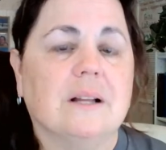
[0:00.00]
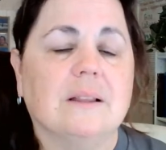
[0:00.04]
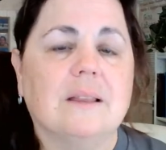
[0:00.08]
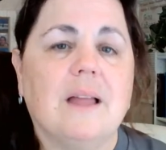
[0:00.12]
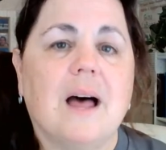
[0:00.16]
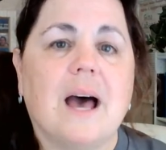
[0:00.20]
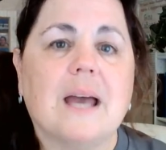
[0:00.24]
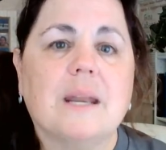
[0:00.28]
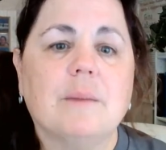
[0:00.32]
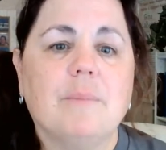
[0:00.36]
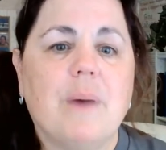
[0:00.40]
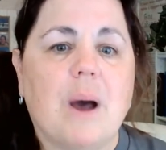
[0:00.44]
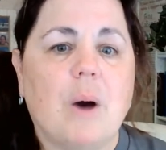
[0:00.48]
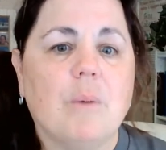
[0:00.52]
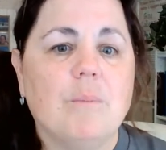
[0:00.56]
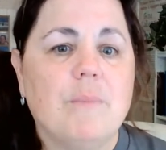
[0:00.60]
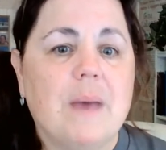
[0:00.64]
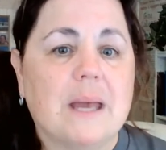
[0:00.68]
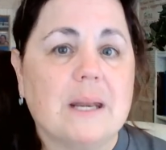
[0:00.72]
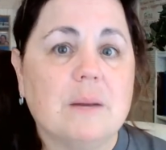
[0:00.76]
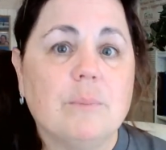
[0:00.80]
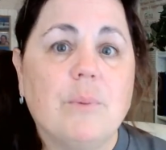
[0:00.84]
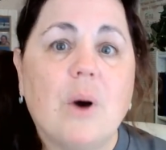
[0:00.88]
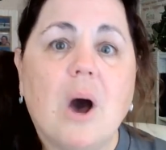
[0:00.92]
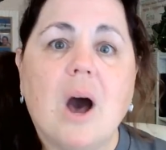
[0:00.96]
a lot about
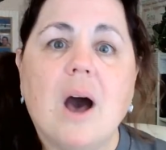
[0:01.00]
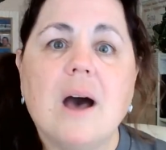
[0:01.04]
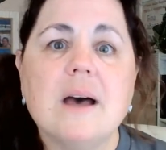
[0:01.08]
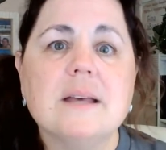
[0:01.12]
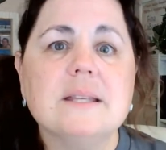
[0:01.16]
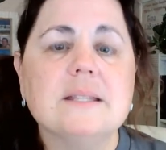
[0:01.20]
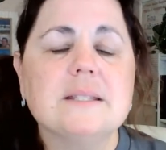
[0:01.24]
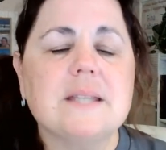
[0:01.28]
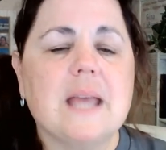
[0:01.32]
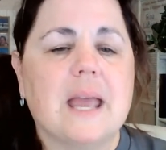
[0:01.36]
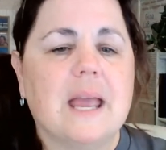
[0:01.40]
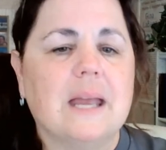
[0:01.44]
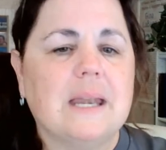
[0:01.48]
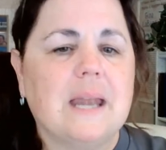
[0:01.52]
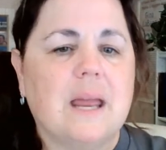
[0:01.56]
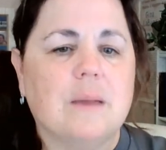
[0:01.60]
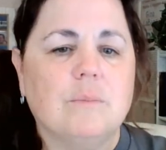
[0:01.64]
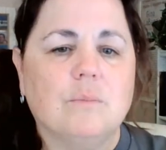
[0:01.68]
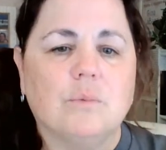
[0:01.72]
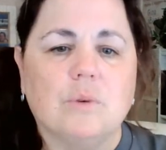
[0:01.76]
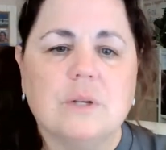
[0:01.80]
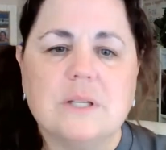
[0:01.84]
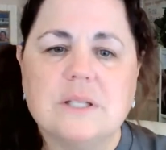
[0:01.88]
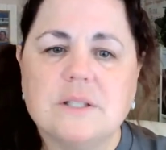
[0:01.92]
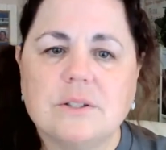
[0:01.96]
menopause, and I'm
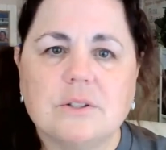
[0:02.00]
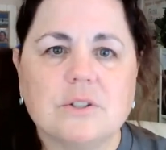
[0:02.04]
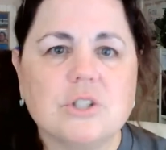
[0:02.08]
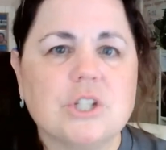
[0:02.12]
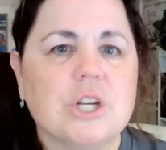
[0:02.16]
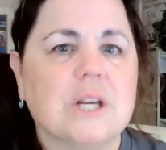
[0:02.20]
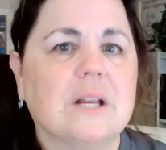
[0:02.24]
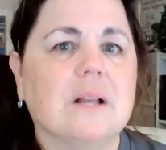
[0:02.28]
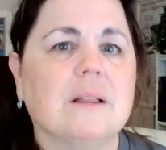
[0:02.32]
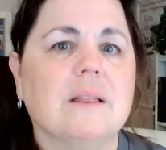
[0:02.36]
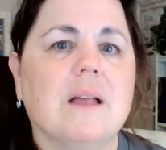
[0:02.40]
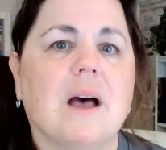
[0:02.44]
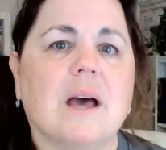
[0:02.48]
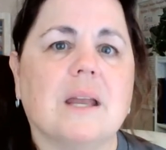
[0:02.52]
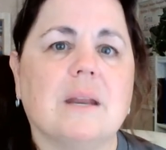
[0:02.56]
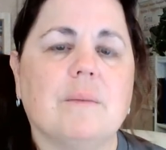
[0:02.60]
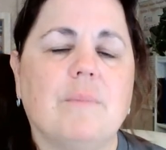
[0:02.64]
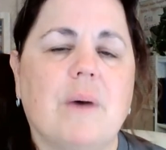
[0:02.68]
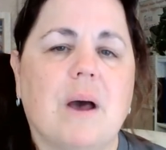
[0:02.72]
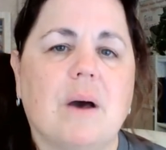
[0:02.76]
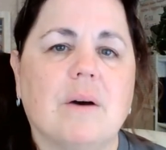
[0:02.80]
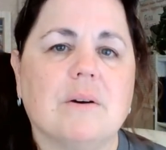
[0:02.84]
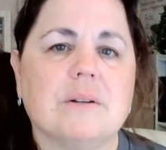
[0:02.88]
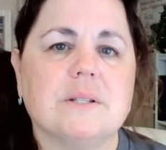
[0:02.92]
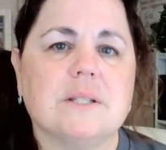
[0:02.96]
researching a lot
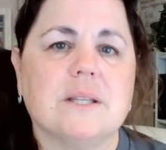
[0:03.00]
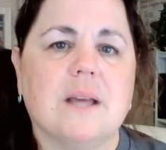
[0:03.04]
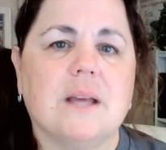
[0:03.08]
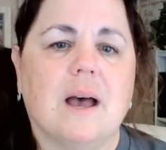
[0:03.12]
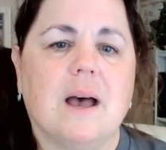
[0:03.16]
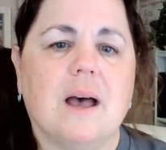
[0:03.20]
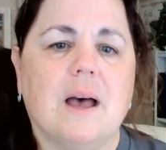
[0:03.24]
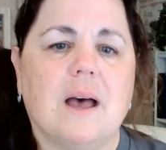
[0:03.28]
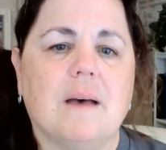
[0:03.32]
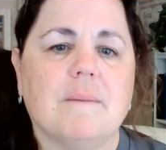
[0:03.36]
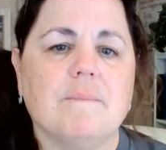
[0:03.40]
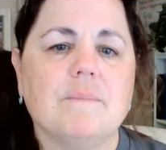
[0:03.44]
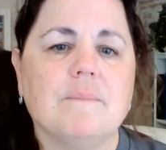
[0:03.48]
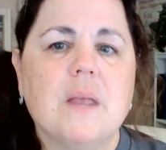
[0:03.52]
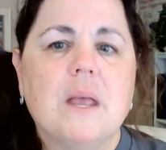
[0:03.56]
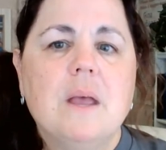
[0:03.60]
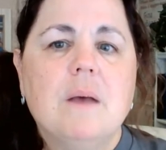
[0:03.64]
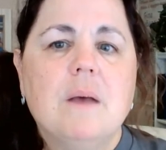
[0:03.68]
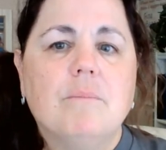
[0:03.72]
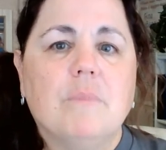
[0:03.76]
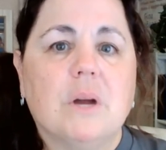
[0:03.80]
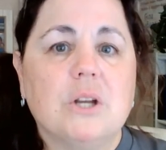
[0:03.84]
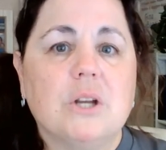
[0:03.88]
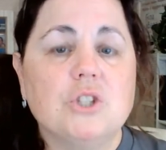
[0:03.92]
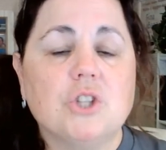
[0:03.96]
about
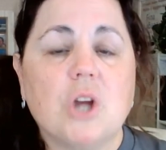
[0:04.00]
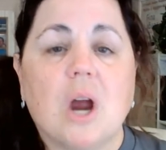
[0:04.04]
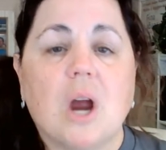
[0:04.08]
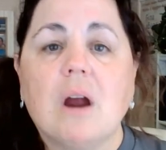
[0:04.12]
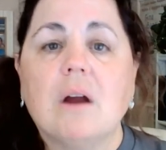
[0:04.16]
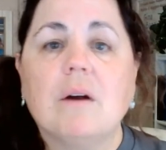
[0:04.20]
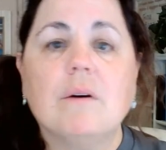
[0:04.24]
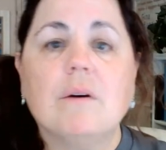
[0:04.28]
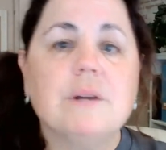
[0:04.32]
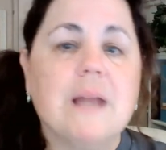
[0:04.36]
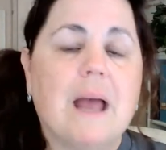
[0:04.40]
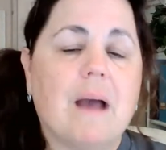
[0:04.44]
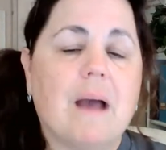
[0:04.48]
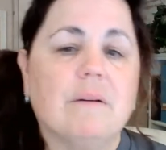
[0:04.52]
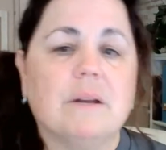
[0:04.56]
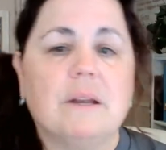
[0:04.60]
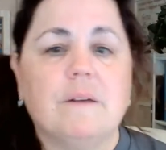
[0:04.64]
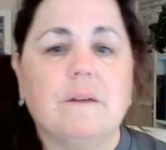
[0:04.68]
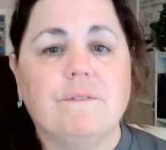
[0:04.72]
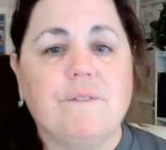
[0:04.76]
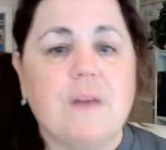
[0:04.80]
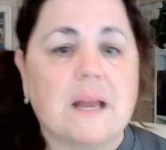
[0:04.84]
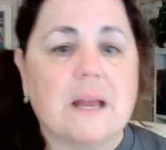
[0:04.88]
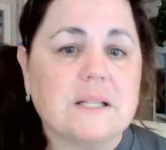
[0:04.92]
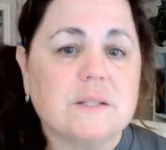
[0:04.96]
Mounjaro and how it
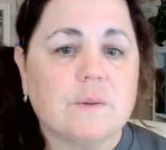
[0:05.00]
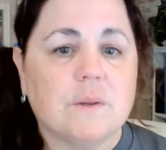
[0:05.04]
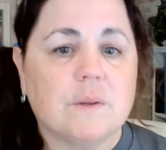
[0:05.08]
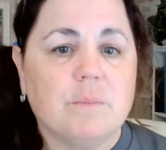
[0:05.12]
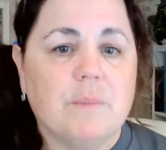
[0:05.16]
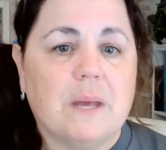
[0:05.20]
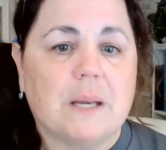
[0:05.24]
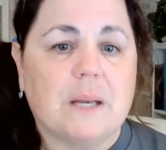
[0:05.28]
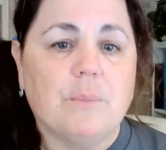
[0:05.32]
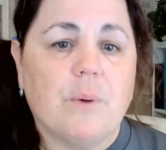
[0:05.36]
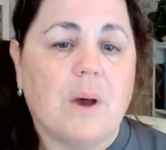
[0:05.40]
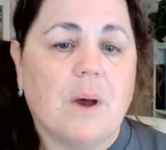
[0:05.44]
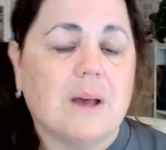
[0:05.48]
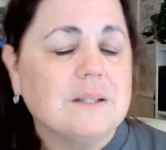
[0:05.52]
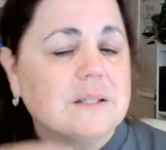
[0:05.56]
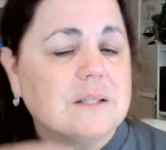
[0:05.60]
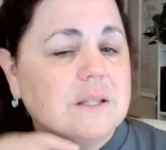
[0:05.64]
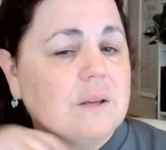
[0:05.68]
affects with menopause.